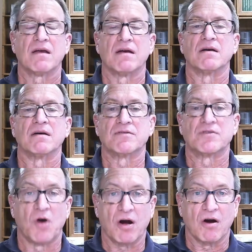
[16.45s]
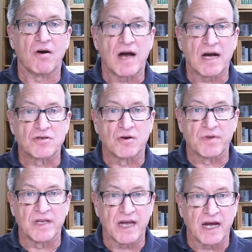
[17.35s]
tomorrow, October
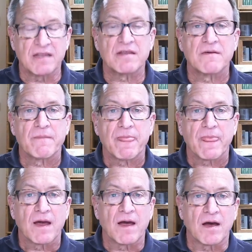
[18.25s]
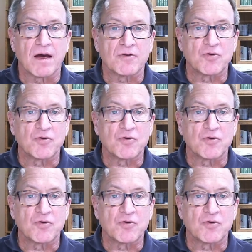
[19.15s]
the 9th,